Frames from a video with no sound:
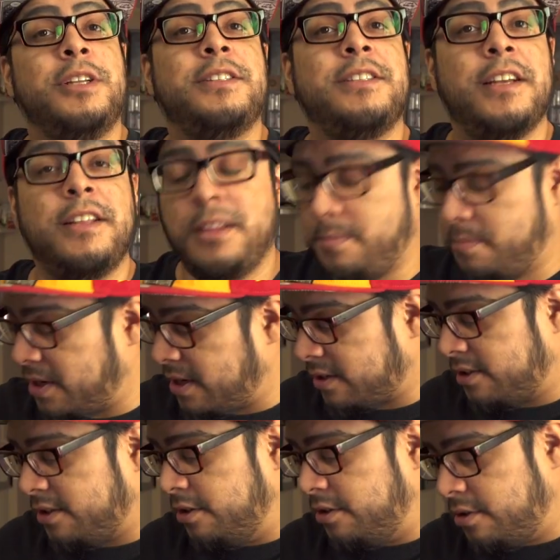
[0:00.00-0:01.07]
inside the
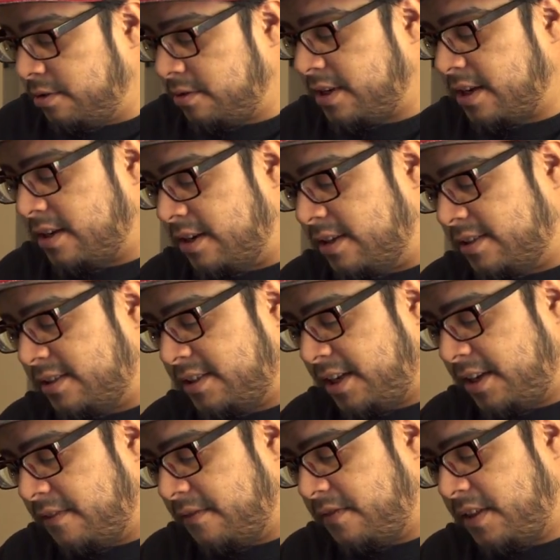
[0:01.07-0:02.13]
box, you do get a
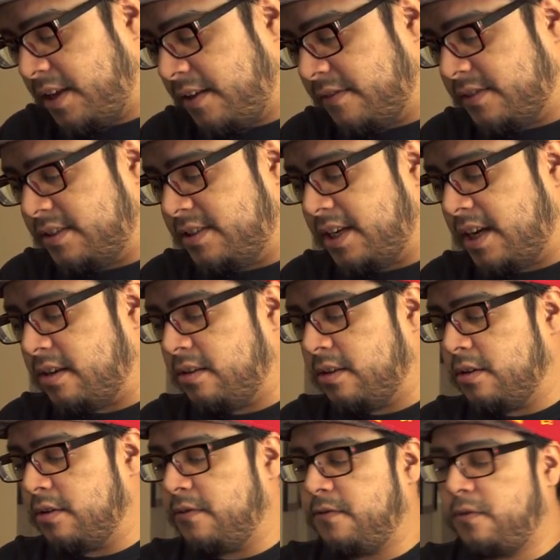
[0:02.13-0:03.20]
Sea of Thieves
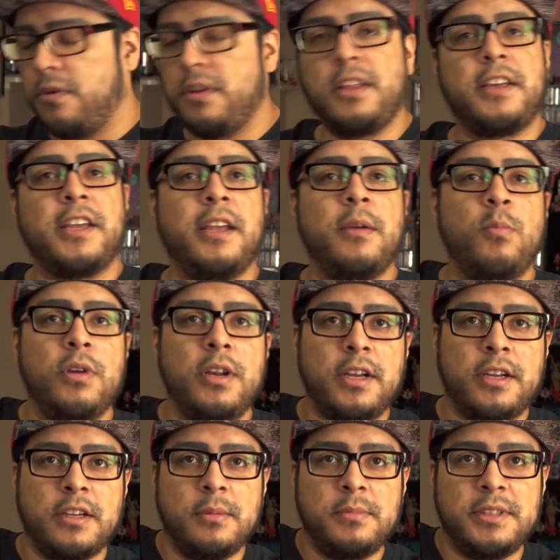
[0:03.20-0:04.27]
download for the game when it
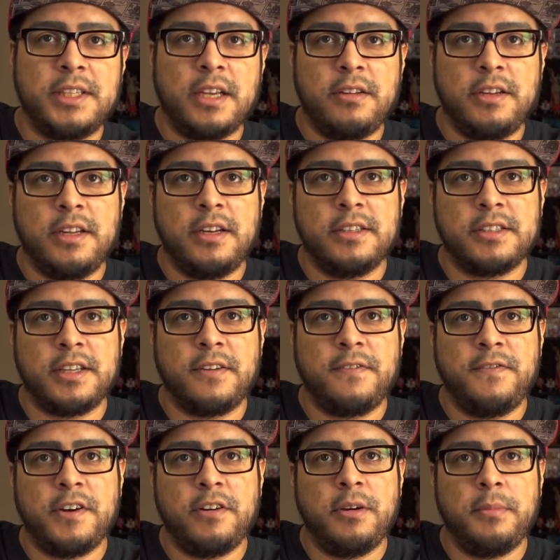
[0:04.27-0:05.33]
comes out. It is a
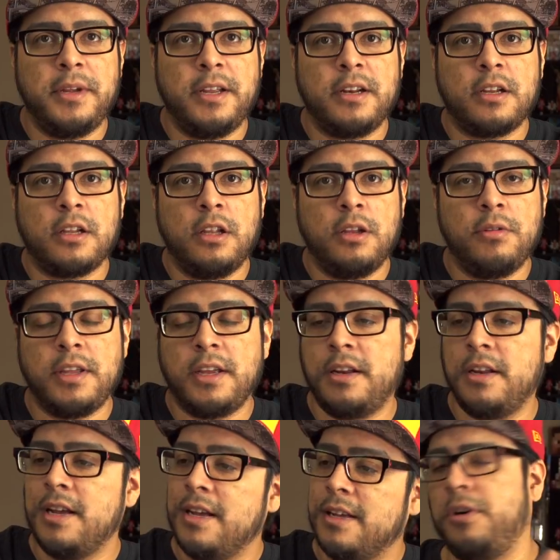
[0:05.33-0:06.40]
ferryman
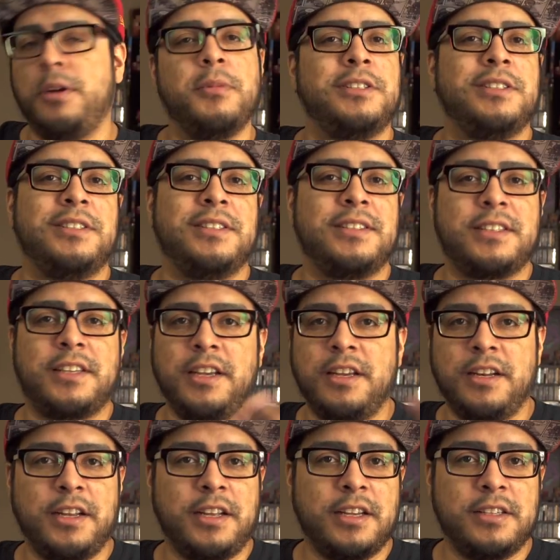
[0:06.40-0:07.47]
clothing. Pretty much it's a
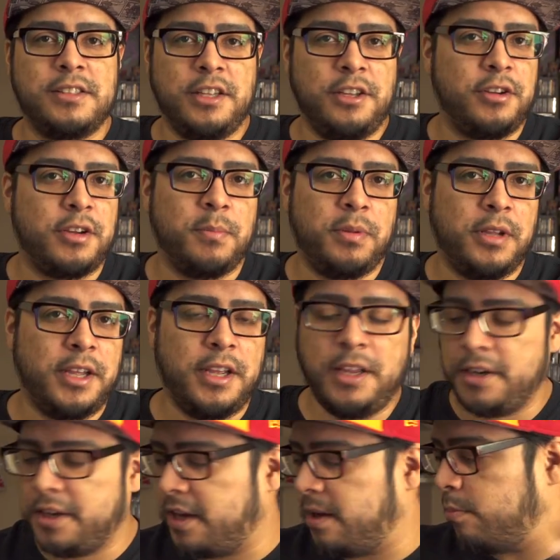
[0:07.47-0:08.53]
skin, I guess, that you can play
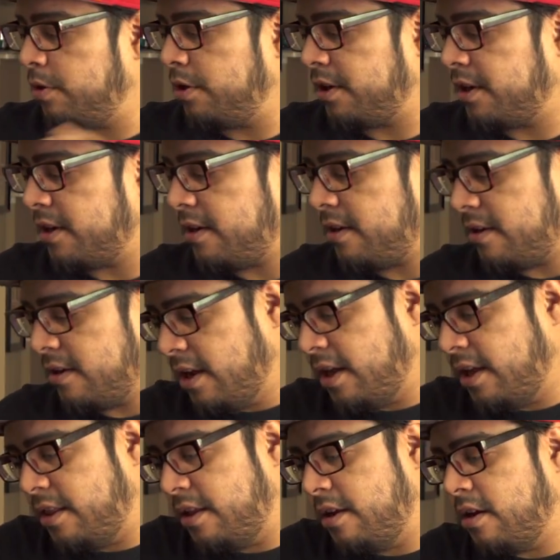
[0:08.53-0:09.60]
in game when you get it.
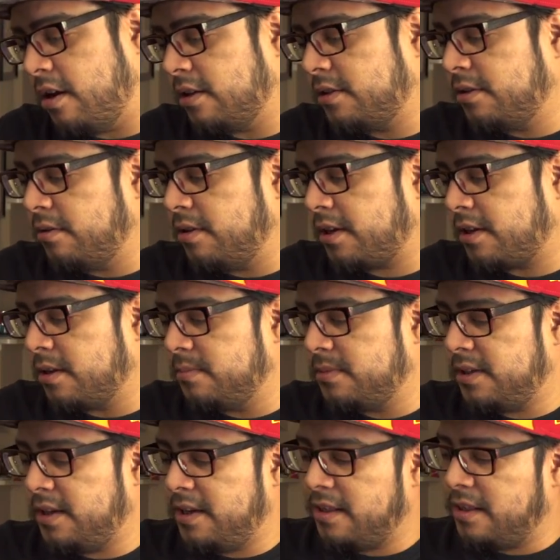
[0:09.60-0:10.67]
And then also that comes
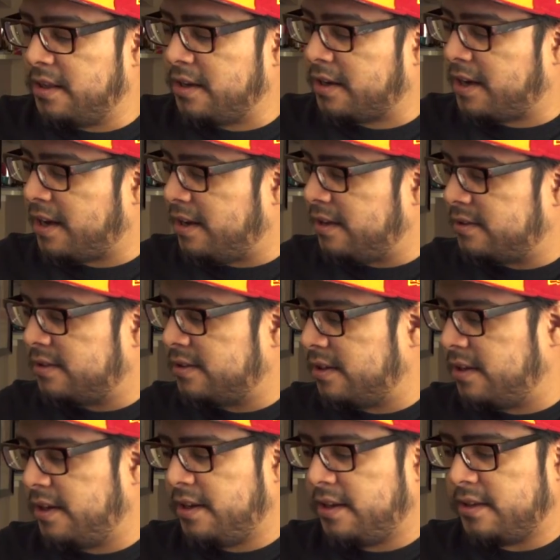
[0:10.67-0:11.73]
in the case
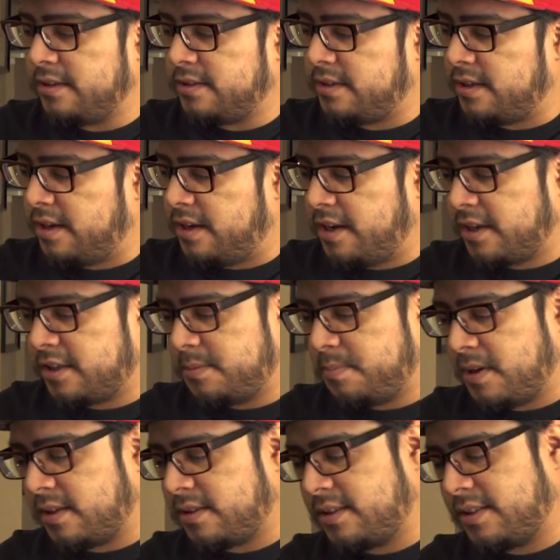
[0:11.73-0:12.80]
is an
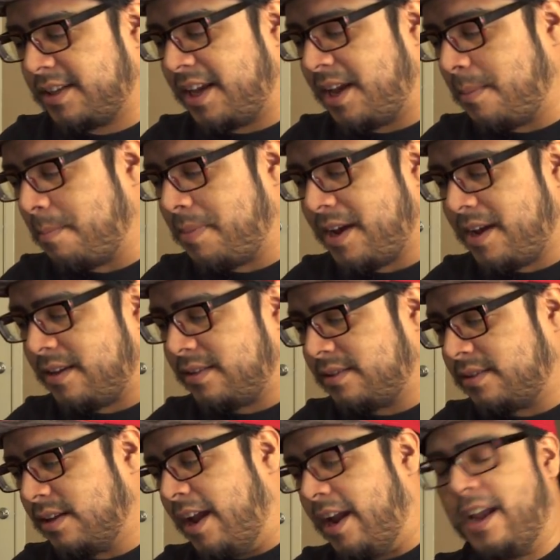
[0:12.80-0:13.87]
Xbox Game Pass
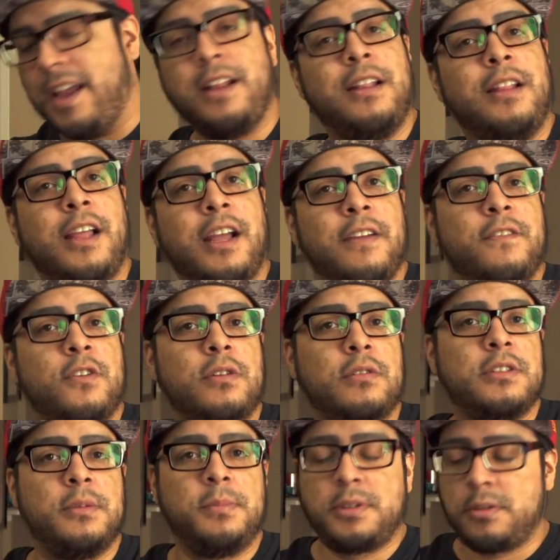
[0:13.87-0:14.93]
and Live
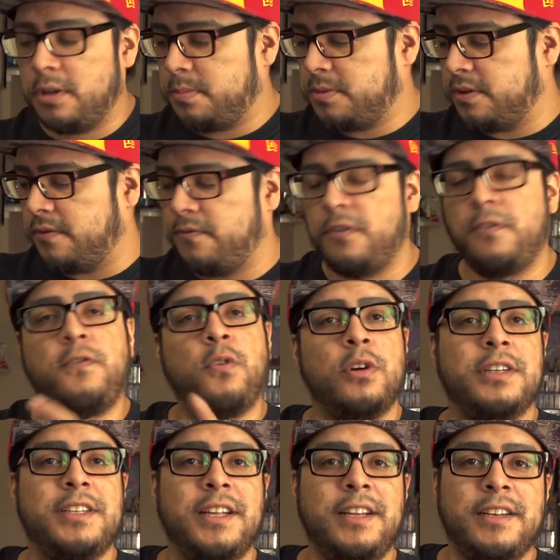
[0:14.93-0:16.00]
Gold subscription for
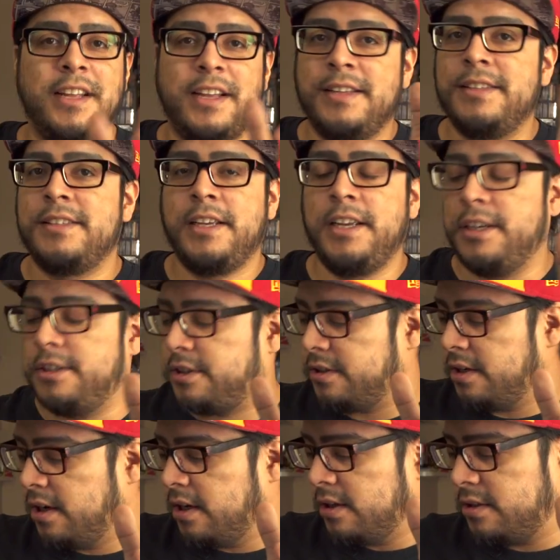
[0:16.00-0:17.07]
14 days each.
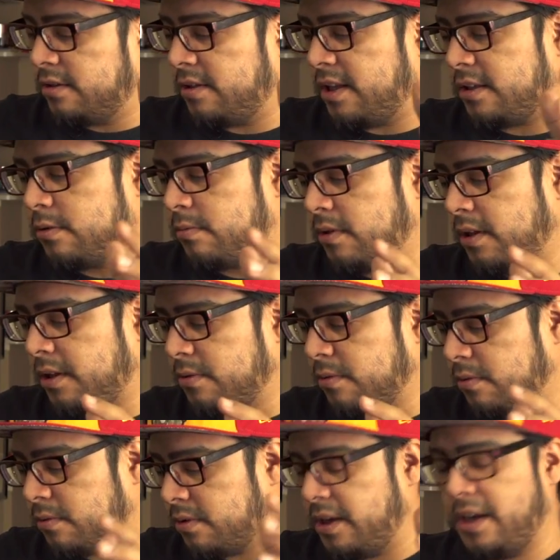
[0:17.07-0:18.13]
So that's really
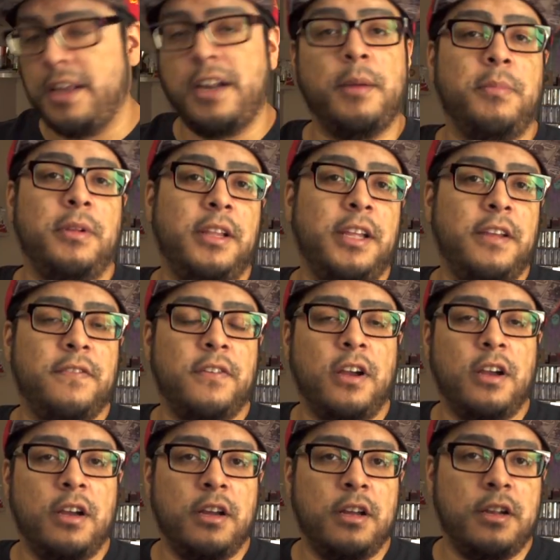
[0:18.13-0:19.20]
cool. And I believe
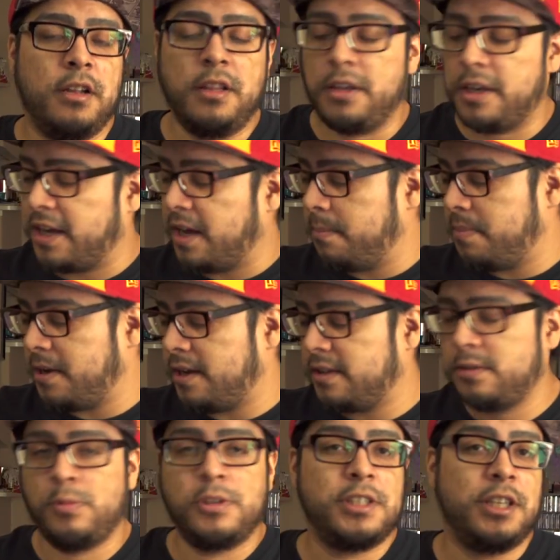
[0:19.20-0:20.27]
on the Game
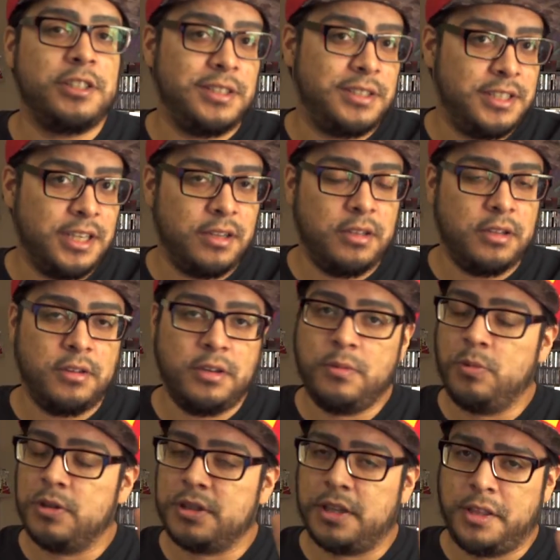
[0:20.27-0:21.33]
Pass, which I just downloaded,
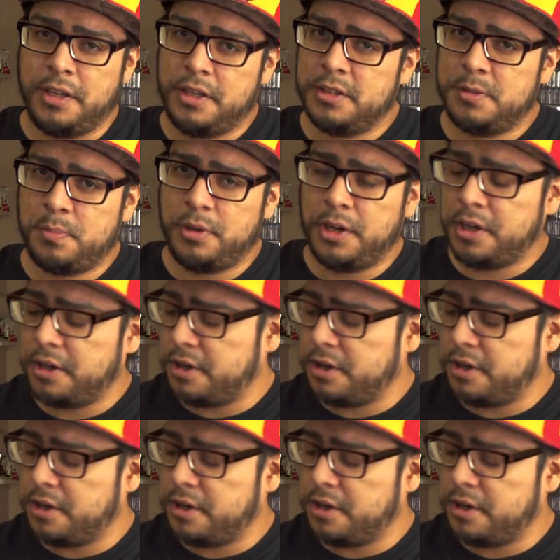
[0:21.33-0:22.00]
which I think is pretty